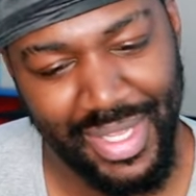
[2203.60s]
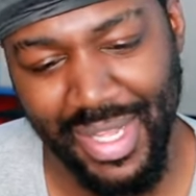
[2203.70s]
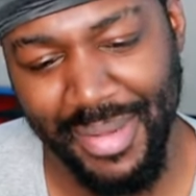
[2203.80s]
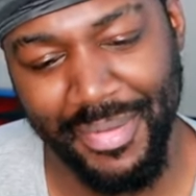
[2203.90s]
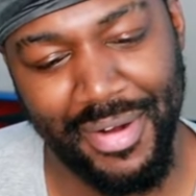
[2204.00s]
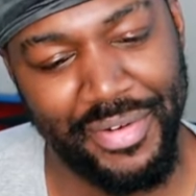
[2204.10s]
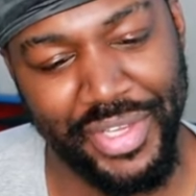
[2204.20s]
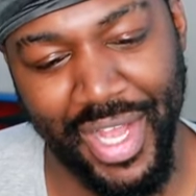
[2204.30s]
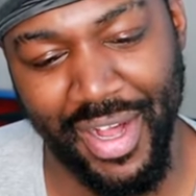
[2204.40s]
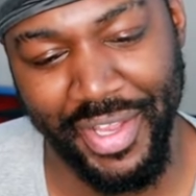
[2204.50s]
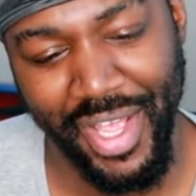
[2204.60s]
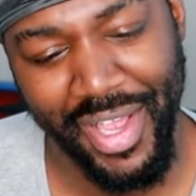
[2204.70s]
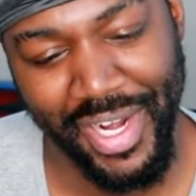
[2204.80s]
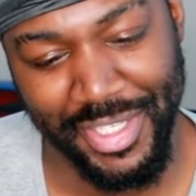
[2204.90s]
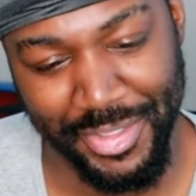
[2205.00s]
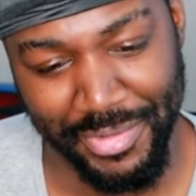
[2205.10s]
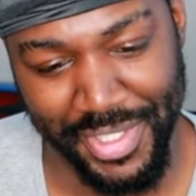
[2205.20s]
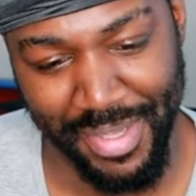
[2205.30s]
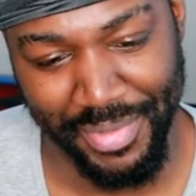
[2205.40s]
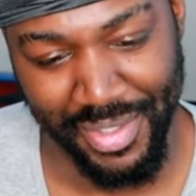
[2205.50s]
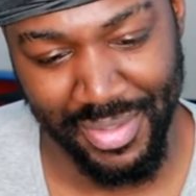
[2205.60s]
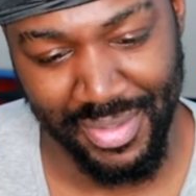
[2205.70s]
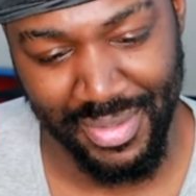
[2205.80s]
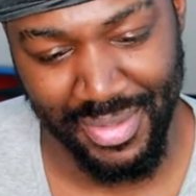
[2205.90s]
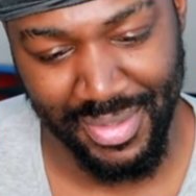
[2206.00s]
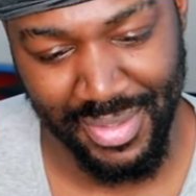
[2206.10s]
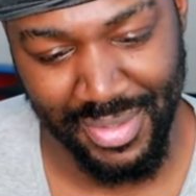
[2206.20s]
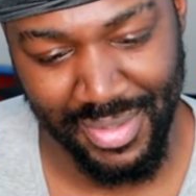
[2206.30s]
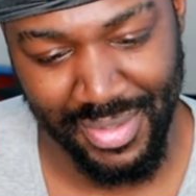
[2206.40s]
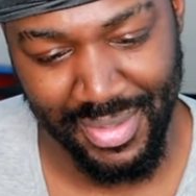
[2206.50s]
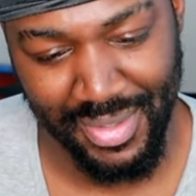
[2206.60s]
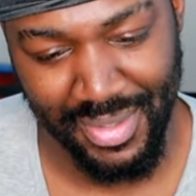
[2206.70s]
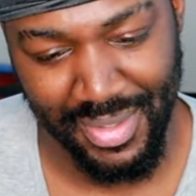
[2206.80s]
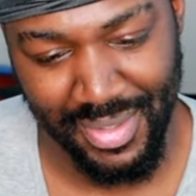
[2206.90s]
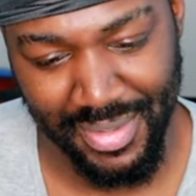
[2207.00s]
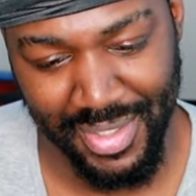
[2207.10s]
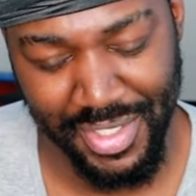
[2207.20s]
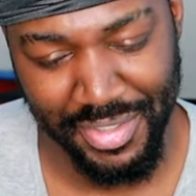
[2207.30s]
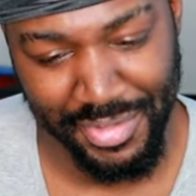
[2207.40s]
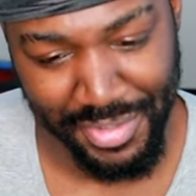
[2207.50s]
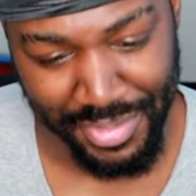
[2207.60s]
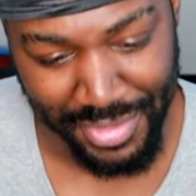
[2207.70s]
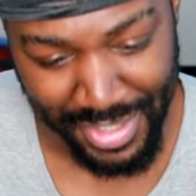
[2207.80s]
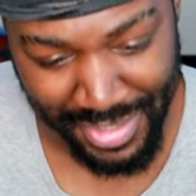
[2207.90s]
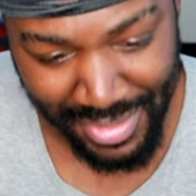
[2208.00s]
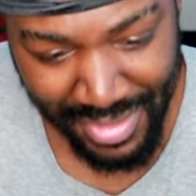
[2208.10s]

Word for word: Come on, y'all. Y'all gotta do something. What do they do to you, then?